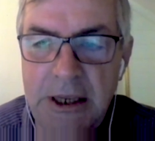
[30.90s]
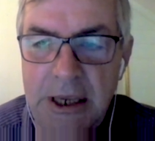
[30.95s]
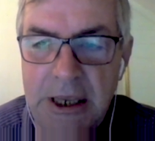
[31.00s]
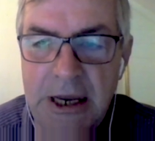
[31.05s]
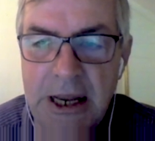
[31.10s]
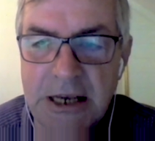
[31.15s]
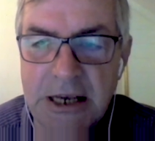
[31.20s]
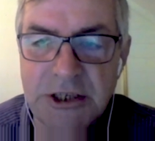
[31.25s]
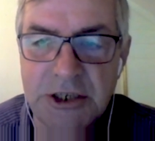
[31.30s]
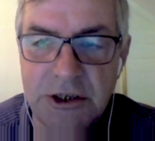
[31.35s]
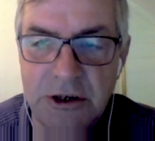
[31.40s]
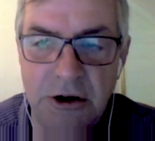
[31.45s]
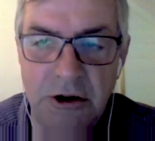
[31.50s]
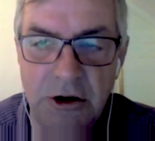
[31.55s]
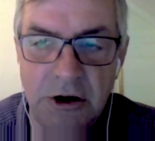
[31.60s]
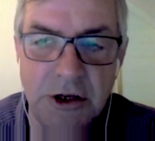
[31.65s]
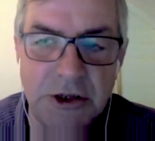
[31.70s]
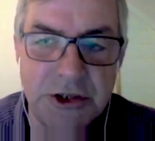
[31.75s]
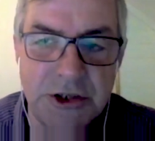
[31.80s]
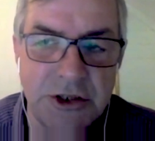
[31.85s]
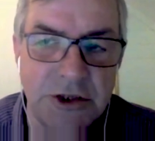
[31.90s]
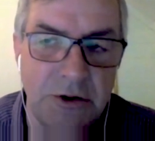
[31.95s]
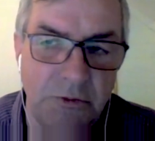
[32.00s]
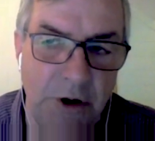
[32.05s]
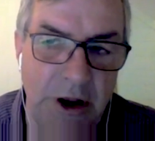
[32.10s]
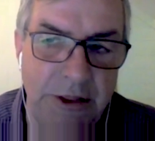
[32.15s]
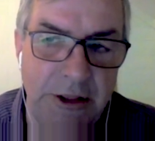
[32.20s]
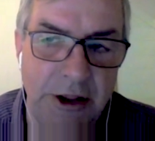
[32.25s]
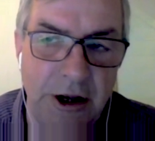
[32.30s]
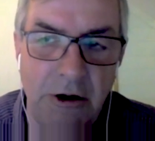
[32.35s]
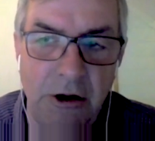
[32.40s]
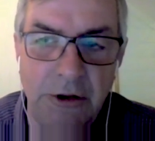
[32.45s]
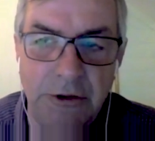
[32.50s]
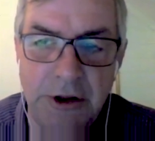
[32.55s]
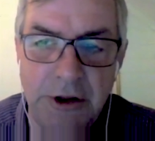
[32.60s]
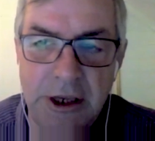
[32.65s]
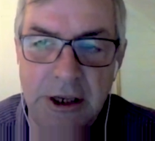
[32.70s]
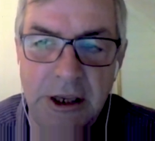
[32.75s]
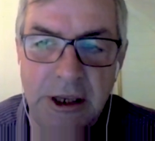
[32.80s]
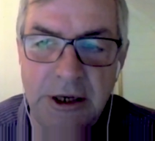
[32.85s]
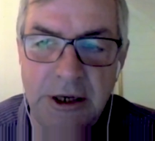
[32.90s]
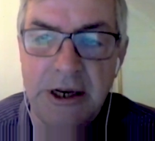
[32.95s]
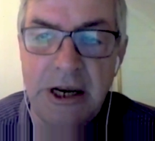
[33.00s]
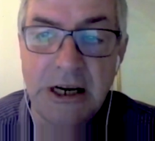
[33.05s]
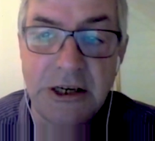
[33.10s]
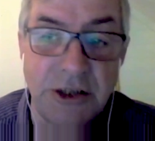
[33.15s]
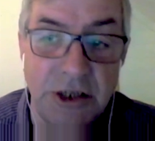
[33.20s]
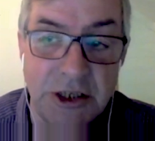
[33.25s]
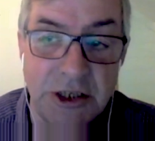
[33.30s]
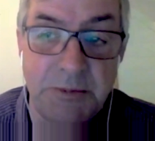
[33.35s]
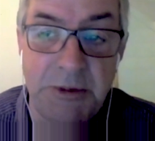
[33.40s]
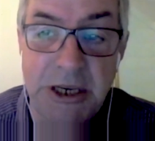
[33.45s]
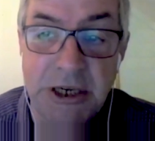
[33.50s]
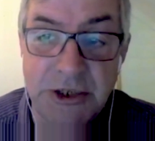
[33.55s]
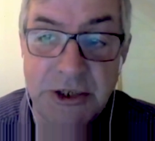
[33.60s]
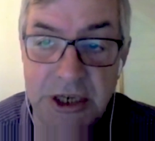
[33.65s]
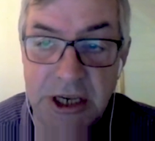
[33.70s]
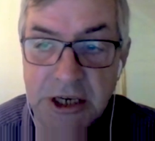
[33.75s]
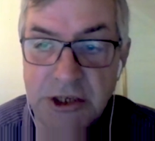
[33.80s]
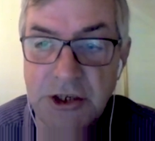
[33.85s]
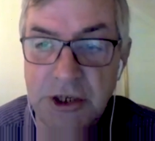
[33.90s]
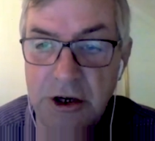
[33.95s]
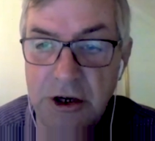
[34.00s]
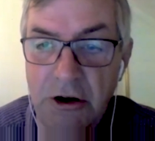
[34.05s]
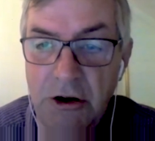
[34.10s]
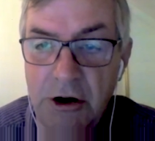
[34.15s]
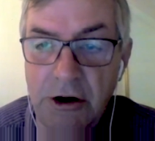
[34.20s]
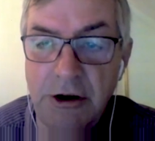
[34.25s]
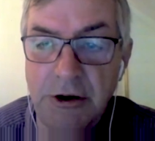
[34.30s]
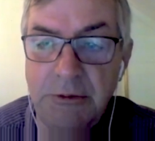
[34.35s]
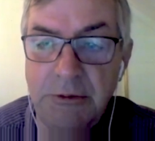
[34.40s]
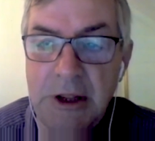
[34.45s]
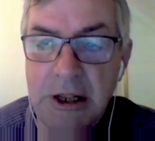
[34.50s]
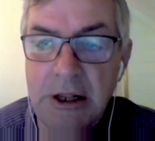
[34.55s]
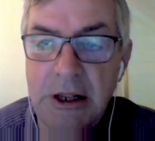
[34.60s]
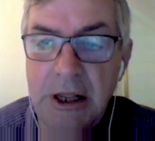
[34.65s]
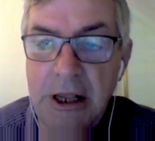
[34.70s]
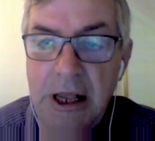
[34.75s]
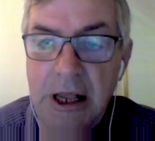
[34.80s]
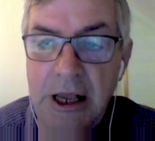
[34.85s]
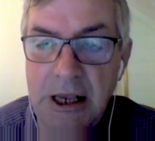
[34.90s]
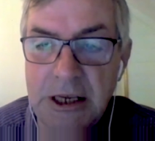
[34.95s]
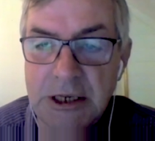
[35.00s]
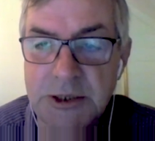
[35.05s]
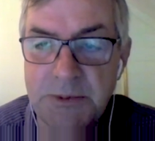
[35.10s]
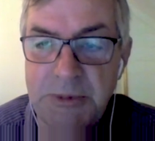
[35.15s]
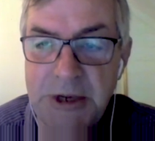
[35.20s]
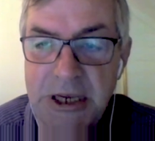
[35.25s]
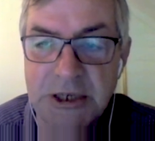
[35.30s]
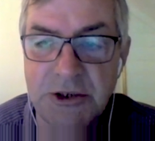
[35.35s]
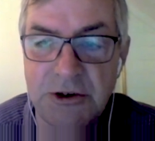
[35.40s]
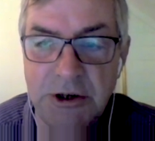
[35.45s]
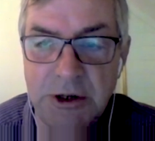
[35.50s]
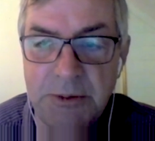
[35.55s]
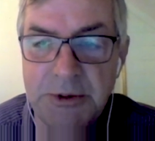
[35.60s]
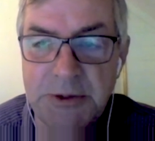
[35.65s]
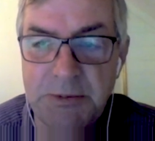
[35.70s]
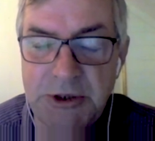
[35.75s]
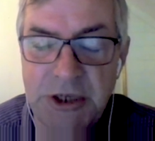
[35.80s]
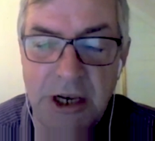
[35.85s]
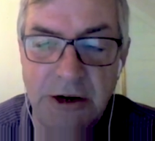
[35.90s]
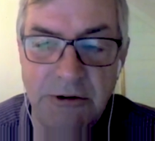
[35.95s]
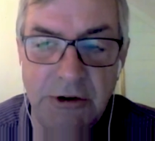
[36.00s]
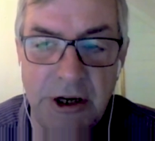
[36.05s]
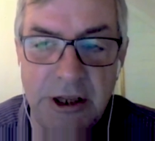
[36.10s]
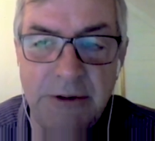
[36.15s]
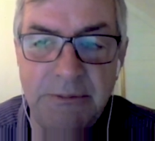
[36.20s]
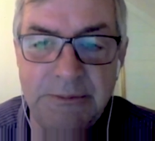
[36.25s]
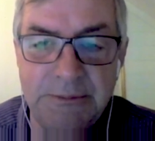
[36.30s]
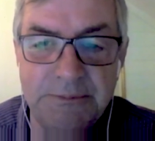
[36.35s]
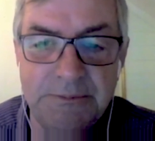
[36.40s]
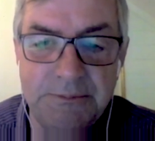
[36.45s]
in astronauts when they're on the International Space Station or in space trips generally.